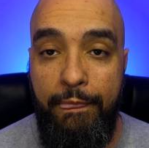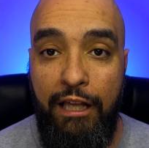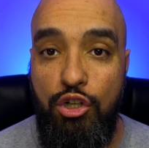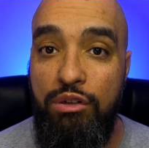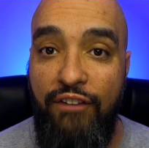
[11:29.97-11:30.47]

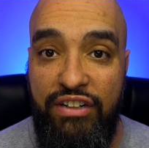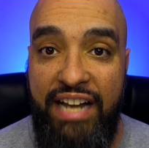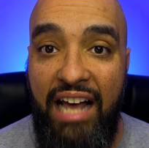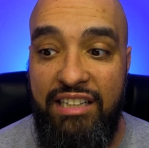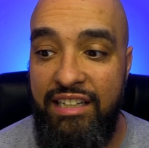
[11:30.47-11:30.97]
So in the
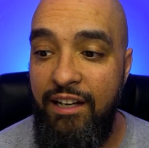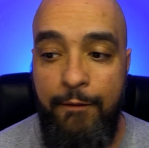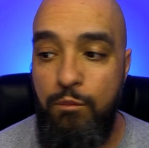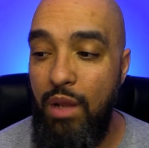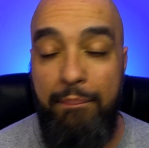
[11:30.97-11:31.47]
finale,
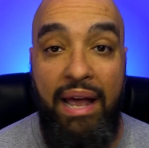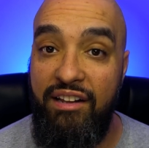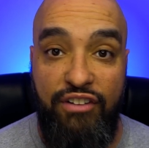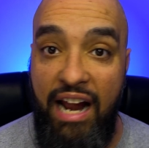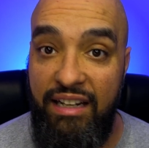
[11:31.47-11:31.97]
man,
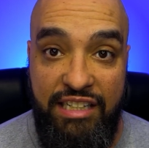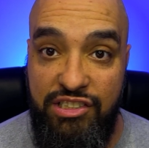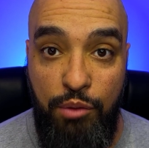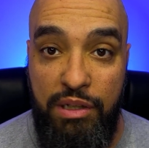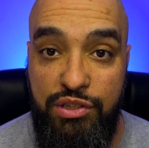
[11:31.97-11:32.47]
the finale has
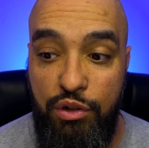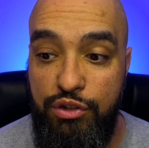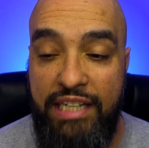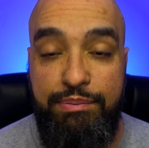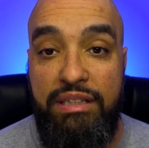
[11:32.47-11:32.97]
so much to
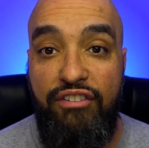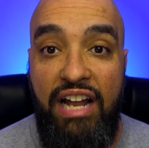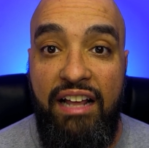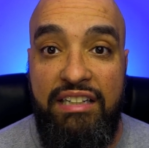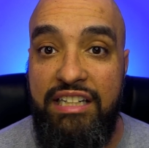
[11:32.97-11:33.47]
address, but the
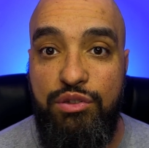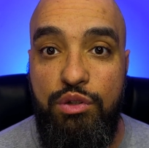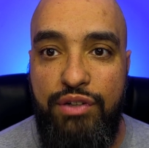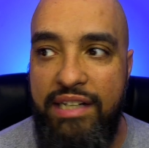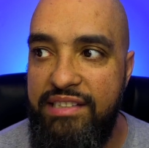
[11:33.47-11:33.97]
finale needs to
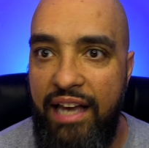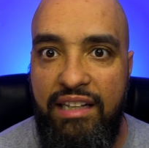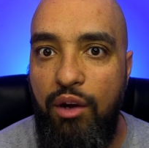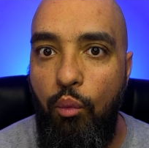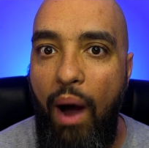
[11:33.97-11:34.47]
address that.
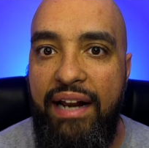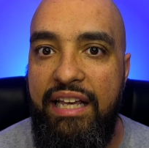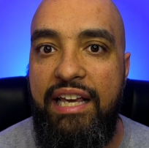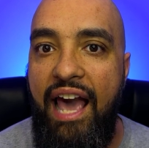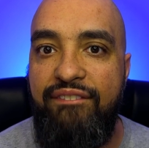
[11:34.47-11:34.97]
Like, why did
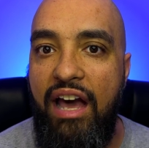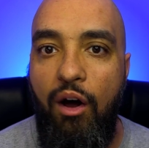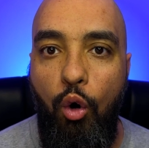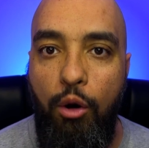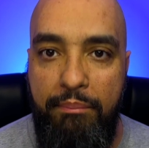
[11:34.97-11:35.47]
he have that
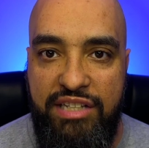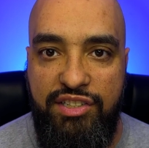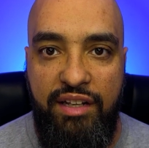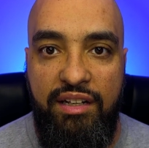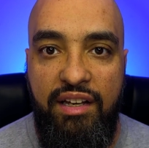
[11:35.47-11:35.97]
whole
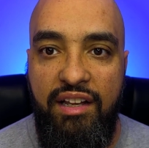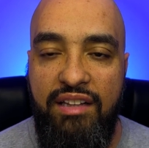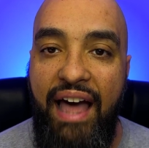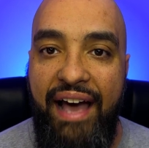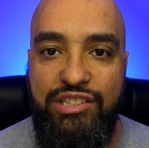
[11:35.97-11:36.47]
mission
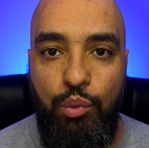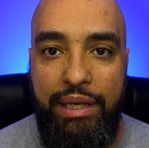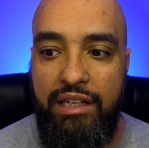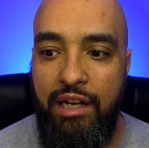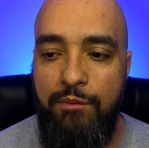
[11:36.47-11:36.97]
last
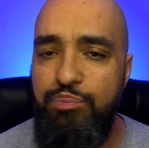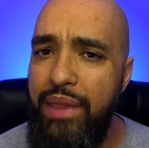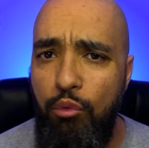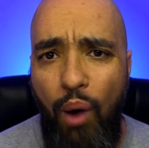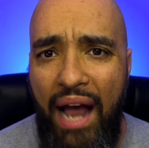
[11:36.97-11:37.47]
week?
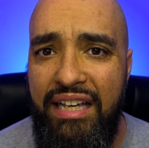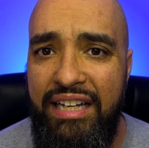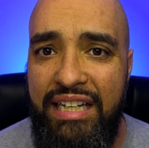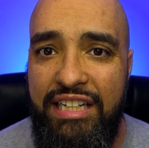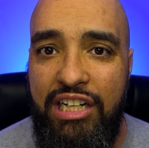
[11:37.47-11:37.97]
And why did
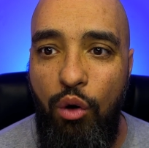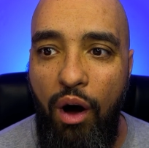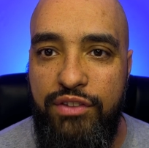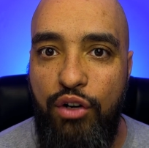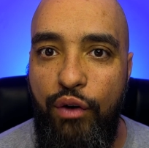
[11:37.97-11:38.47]
he need to go
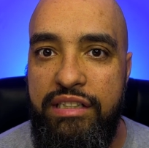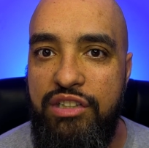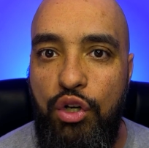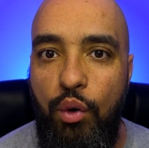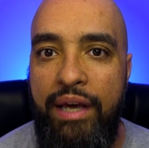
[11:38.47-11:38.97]
off the grid to
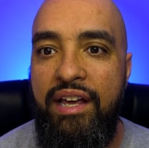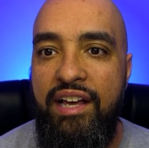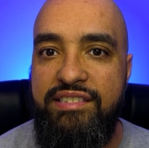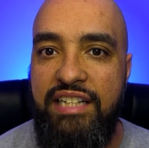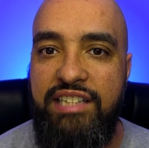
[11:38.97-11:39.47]
do it
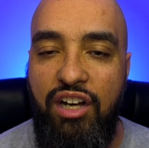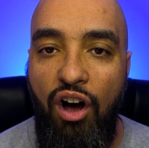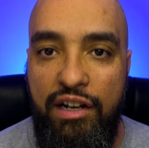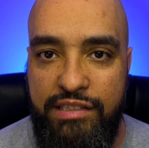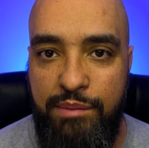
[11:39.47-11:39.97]
since it
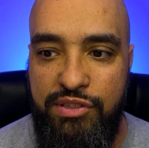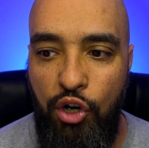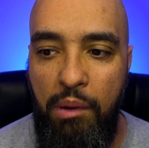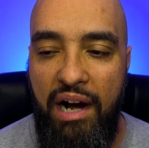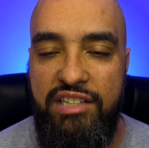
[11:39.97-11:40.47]
cost him
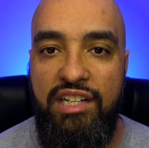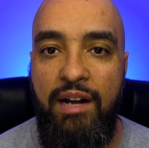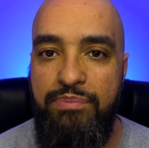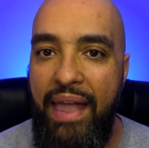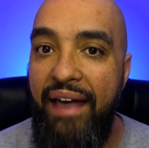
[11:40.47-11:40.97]
so much?
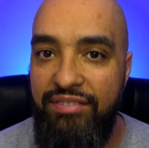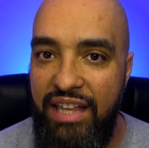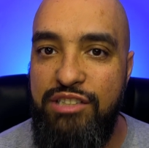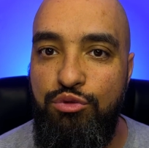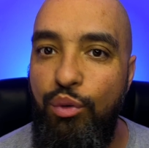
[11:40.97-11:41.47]
And
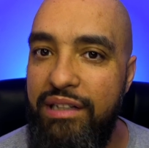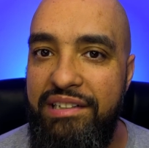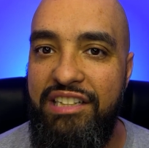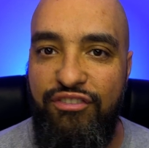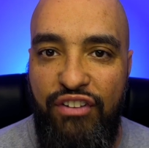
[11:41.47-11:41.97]
this really
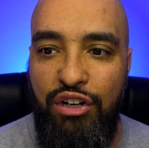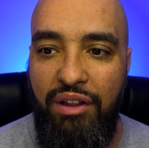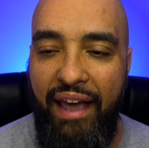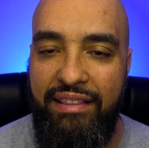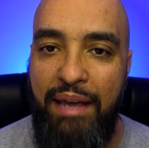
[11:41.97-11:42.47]
does feel
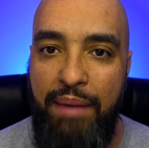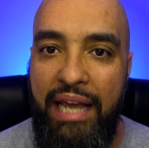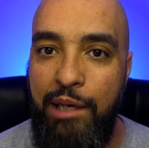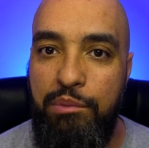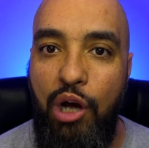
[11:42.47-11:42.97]
like they
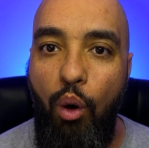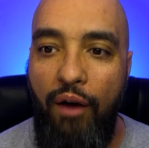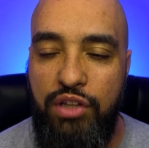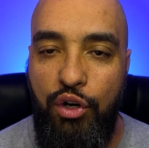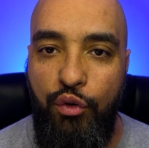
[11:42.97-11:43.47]
made him go
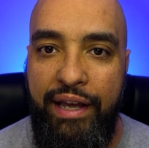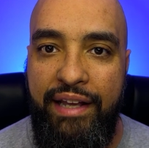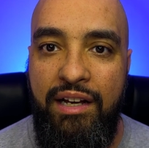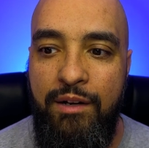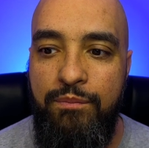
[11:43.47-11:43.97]
off the grid